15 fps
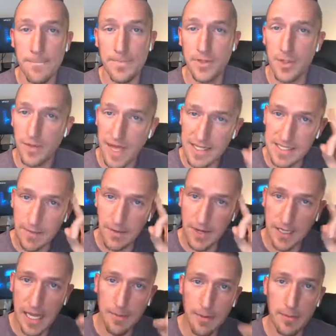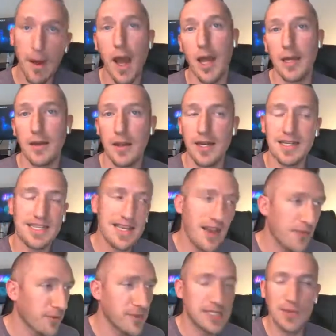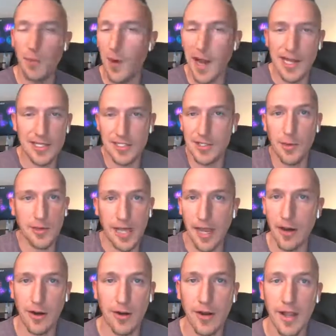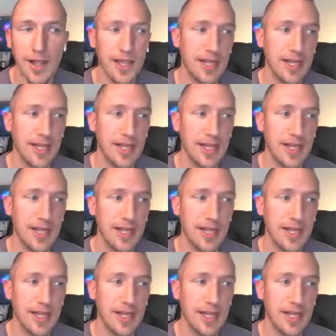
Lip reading: So that's something to keep in mind, and it's another reason why I just don't care,